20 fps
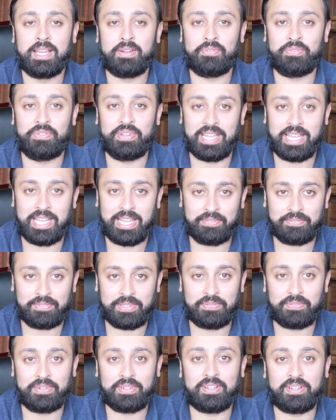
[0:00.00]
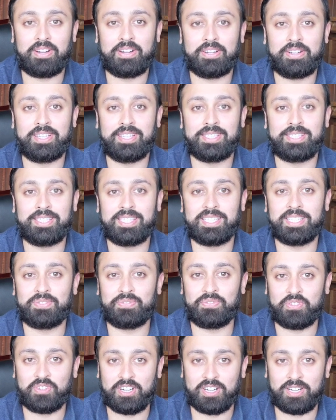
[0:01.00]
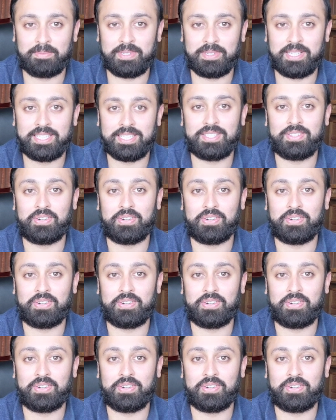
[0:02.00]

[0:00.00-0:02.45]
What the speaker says: we have different audiences, formats,